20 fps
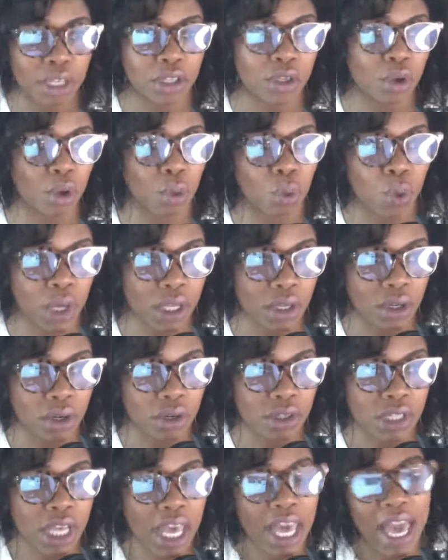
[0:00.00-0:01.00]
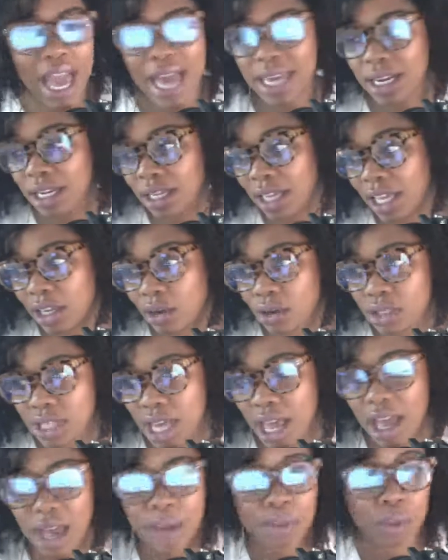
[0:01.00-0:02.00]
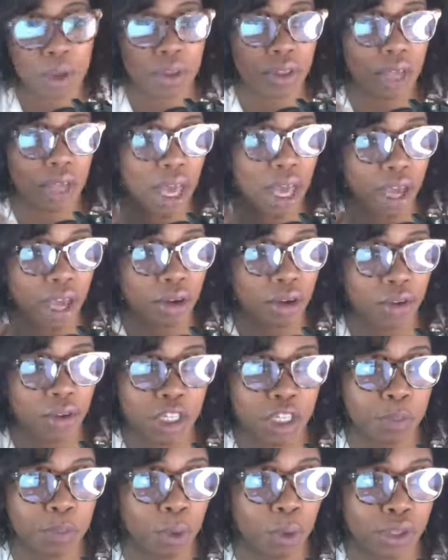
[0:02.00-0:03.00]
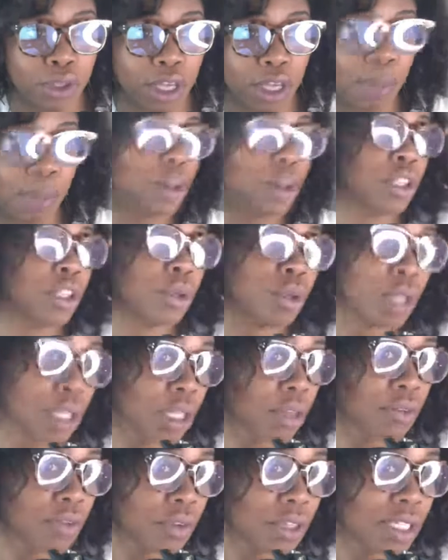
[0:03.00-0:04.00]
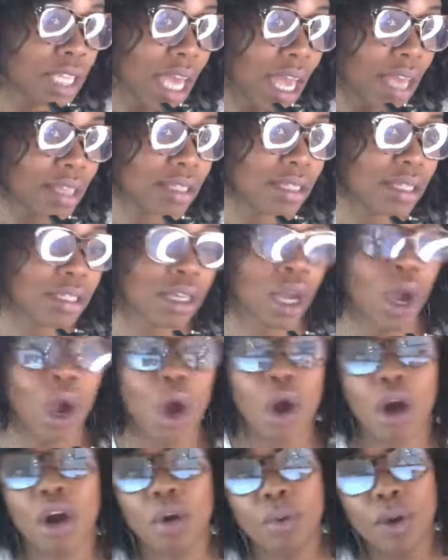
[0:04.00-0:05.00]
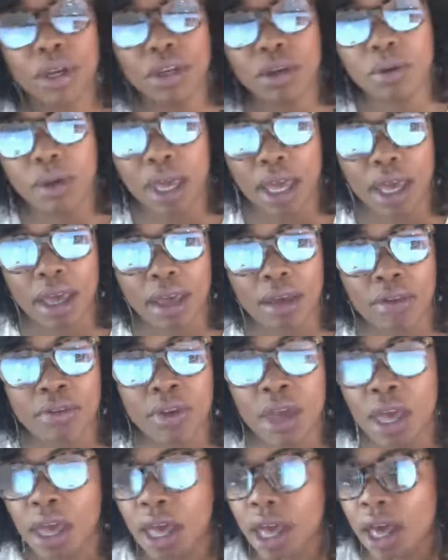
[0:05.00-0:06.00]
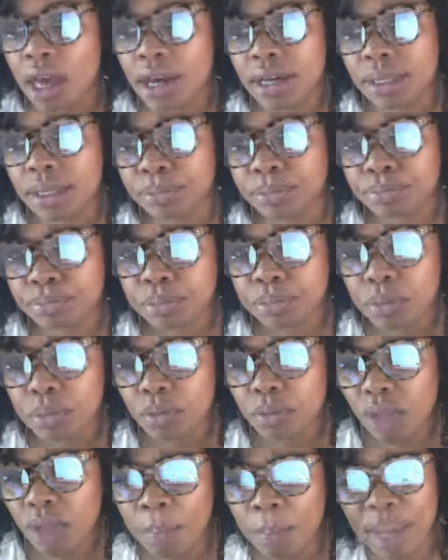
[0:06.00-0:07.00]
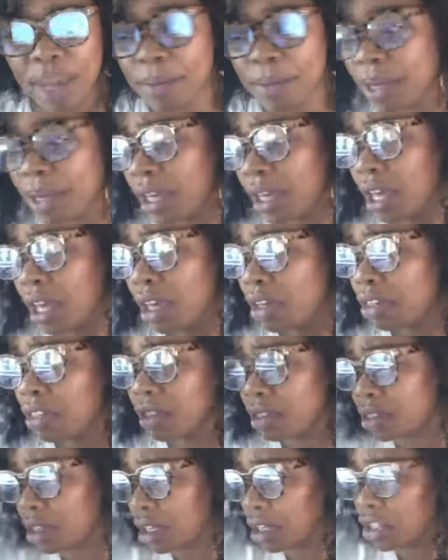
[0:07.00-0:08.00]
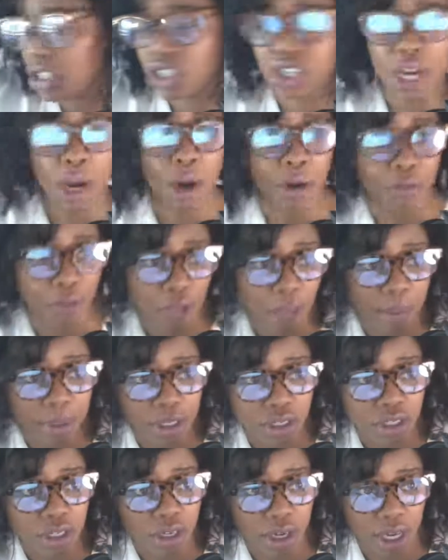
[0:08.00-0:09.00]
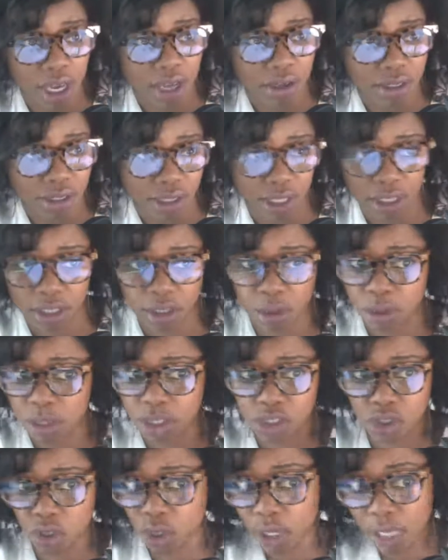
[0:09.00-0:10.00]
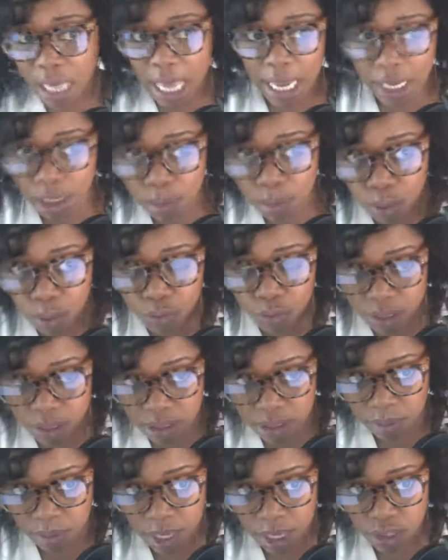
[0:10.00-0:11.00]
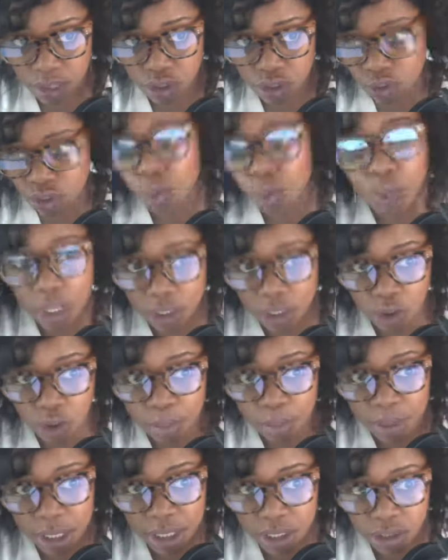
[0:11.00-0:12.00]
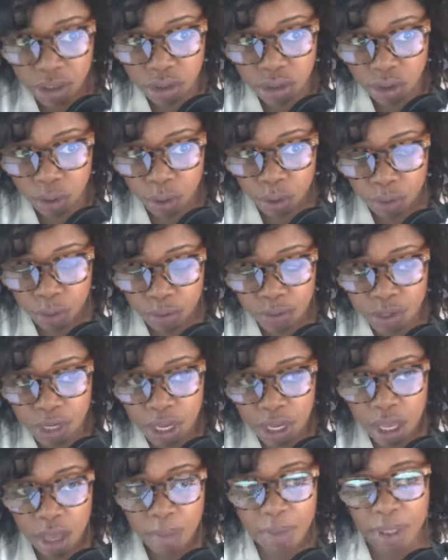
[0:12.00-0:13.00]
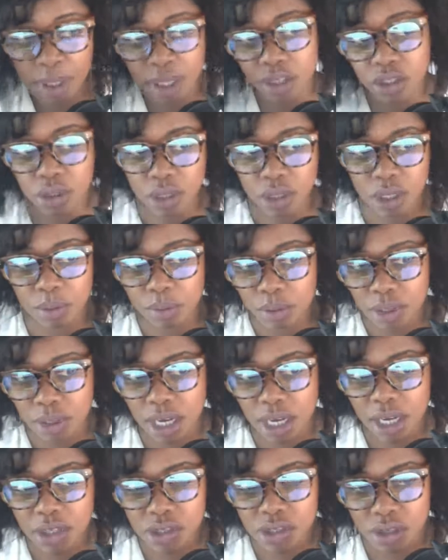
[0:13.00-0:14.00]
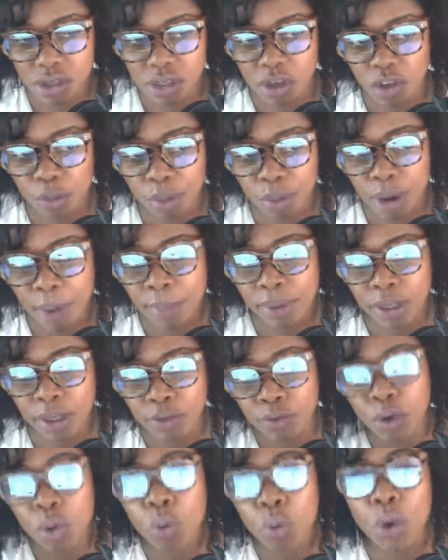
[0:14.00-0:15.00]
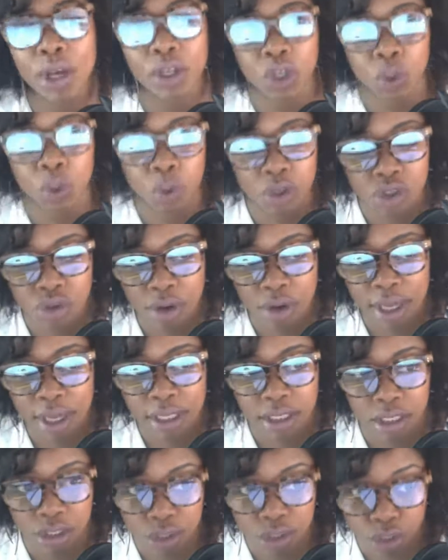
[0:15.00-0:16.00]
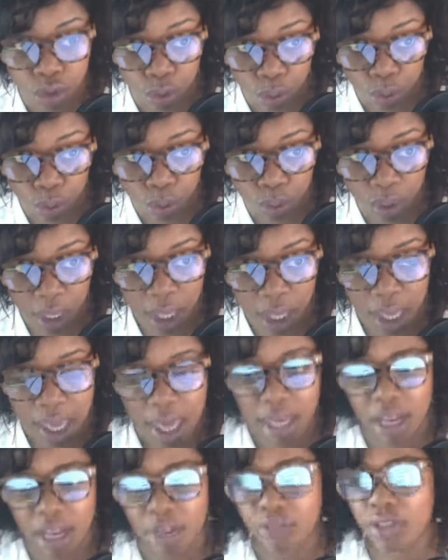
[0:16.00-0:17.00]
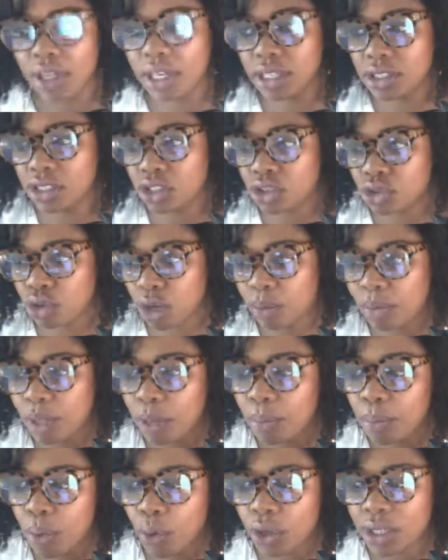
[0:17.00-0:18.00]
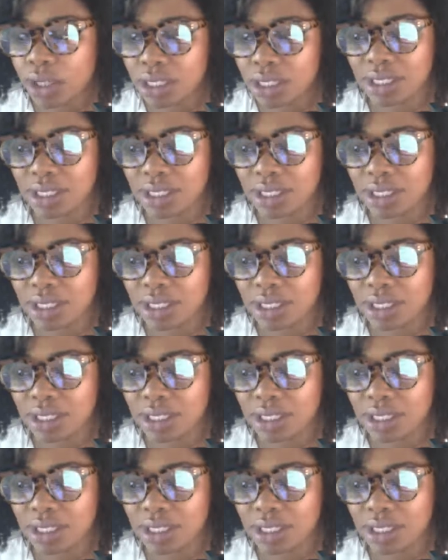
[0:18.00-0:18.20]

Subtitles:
your wheels at a later time when the IRS pulls up on you looking for taxes, or when you have maybe the sheriff coming to your house telling you that you're liable for some kind of suit and you're being served because you didn't protect yourself properly for what you were trying to do. And I think it's extremely important to